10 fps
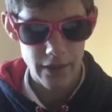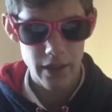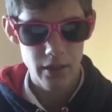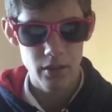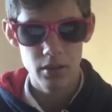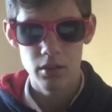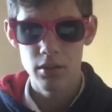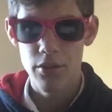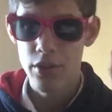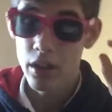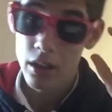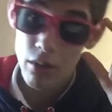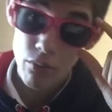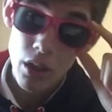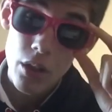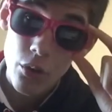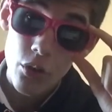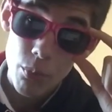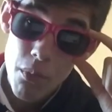And then the thing that really annoys